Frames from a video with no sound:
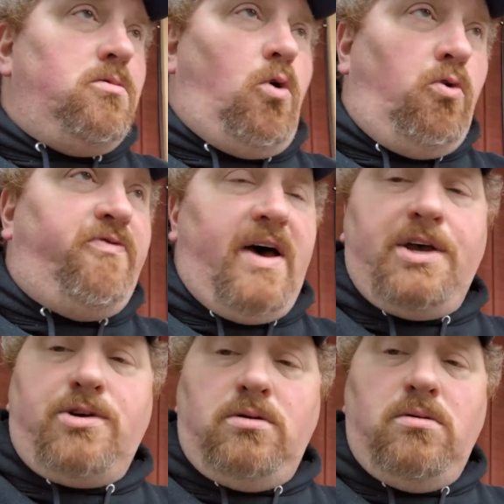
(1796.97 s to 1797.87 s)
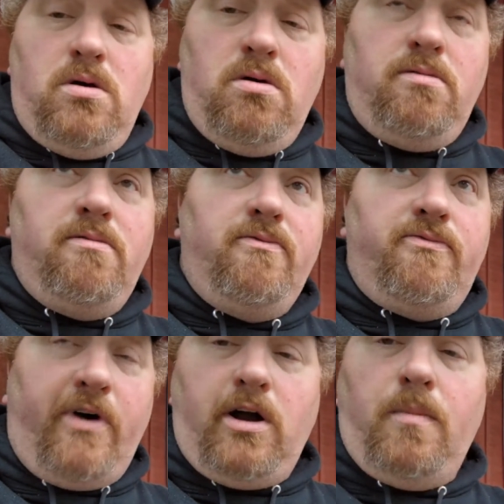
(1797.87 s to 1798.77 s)
old-fashioned
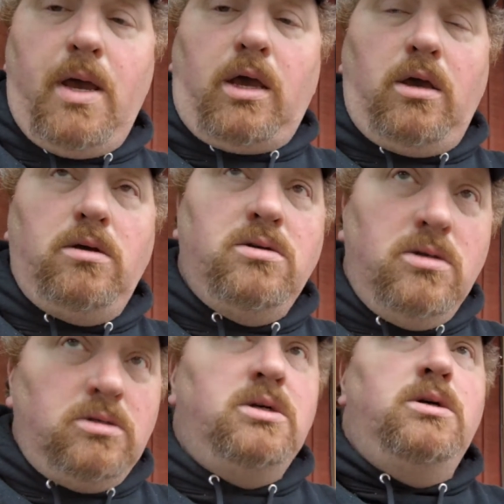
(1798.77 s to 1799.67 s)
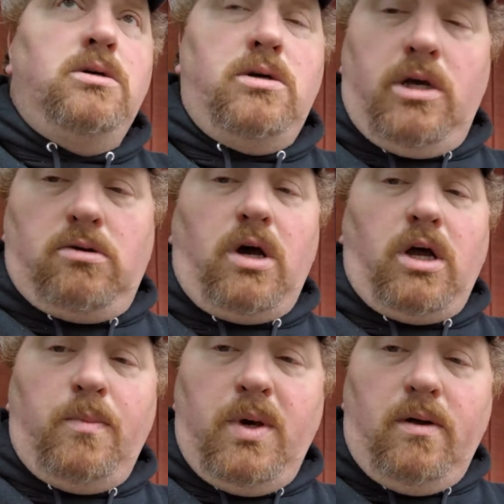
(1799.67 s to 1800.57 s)
fire making and
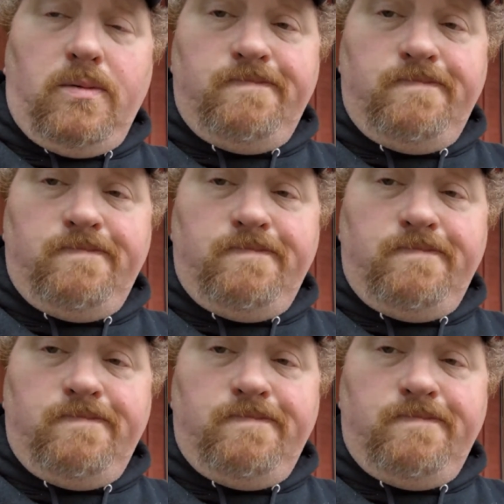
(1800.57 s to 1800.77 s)
cooking a meal.